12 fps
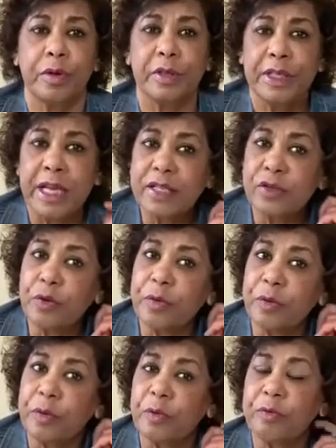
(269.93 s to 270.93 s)
days
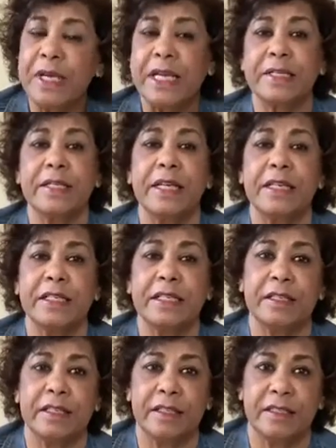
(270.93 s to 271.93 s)
to weeks it
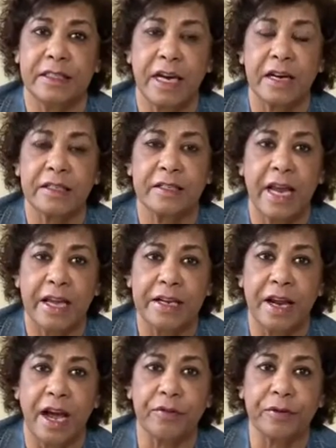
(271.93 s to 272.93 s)
starts dying
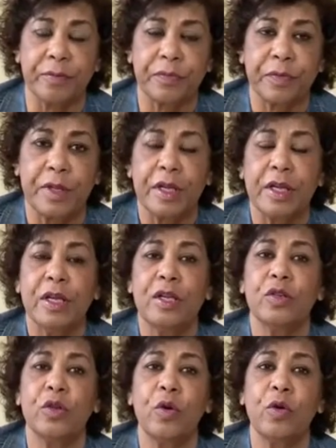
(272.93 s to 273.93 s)
down.
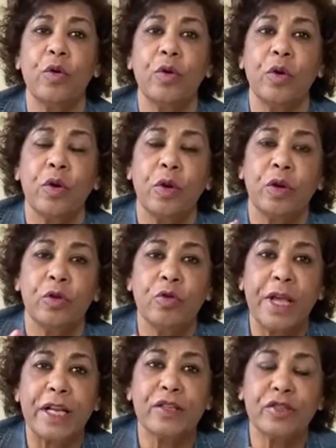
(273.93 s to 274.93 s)
So you
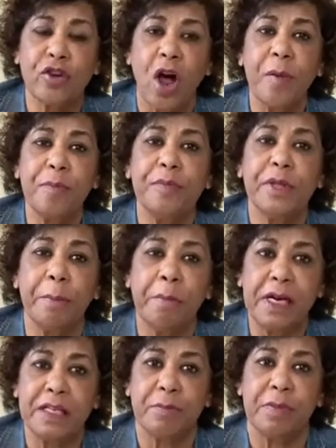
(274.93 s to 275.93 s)
can stop the
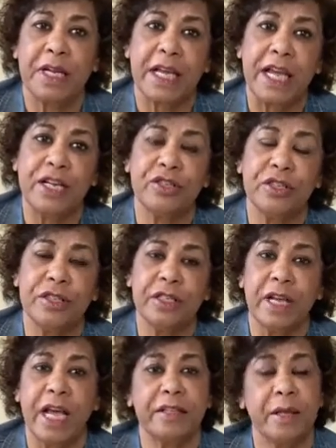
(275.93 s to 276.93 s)
multiplication
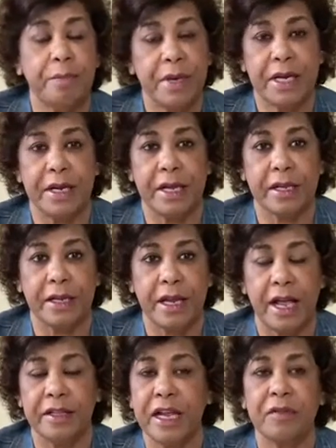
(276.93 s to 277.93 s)
at the beginning
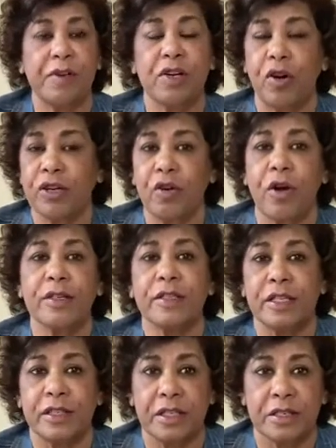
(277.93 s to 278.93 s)
and that will not cause
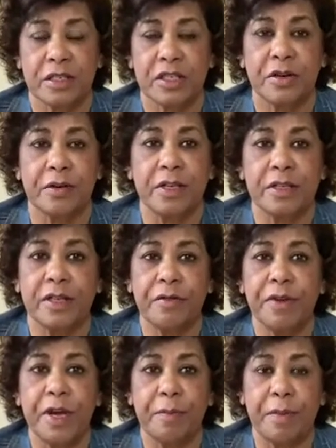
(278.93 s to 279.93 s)
such a
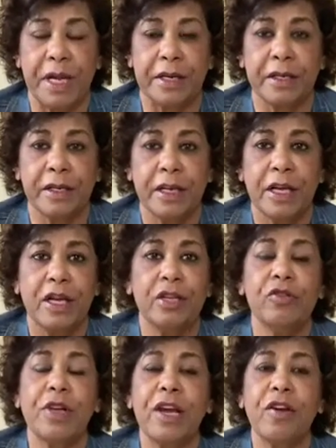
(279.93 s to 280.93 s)
severe pain.
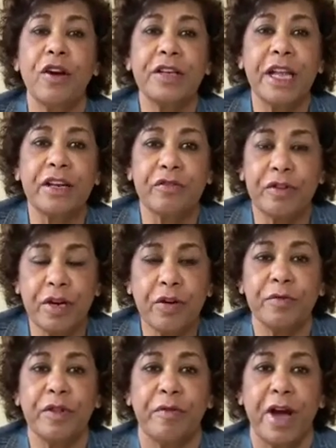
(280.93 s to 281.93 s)
You cannot get rid
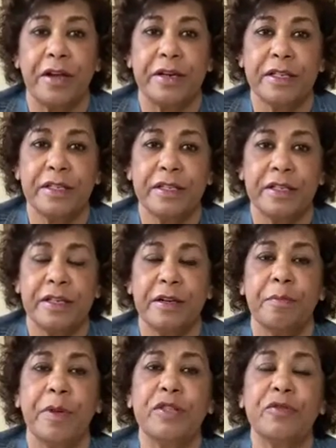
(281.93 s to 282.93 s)
of the virus,
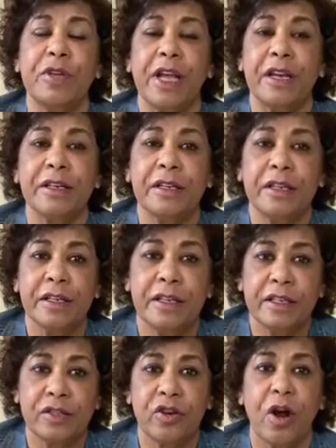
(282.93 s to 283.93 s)
but you can
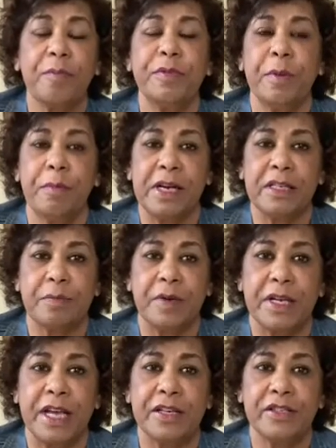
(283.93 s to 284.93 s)
stop the
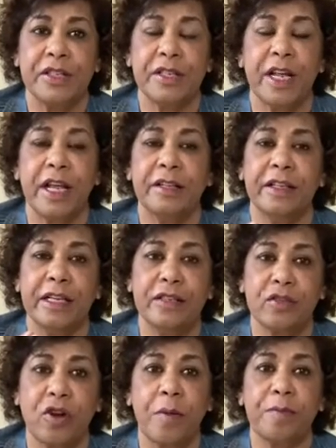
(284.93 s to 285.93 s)
multiplication and then
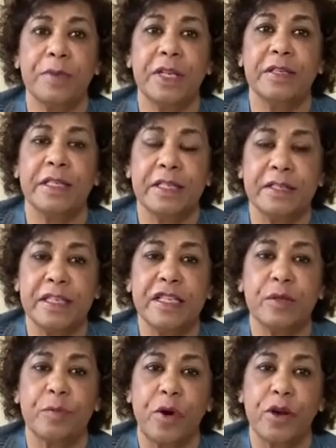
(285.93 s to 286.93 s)
stop the
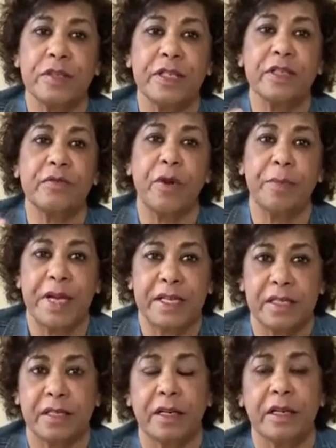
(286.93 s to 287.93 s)
disease process from
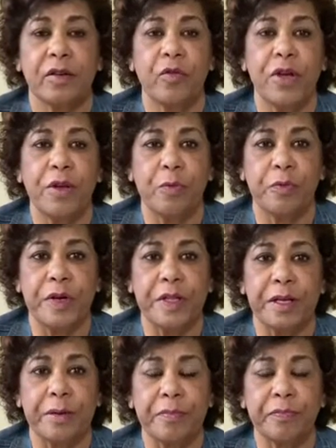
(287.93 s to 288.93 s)
going
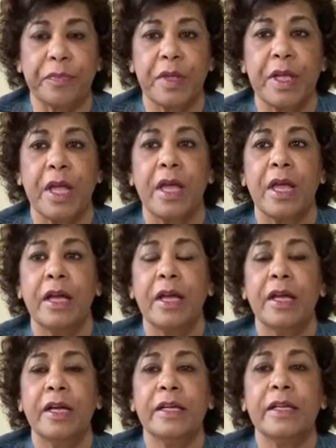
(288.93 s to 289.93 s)
further.
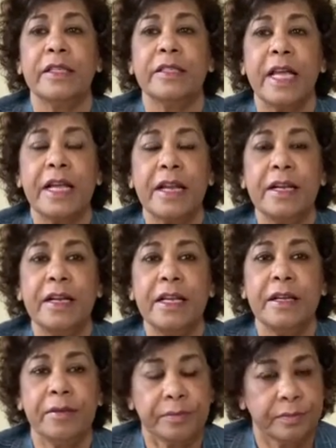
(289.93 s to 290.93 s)

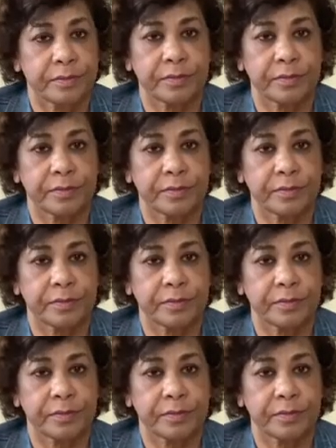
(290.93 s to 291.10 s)
Secondly,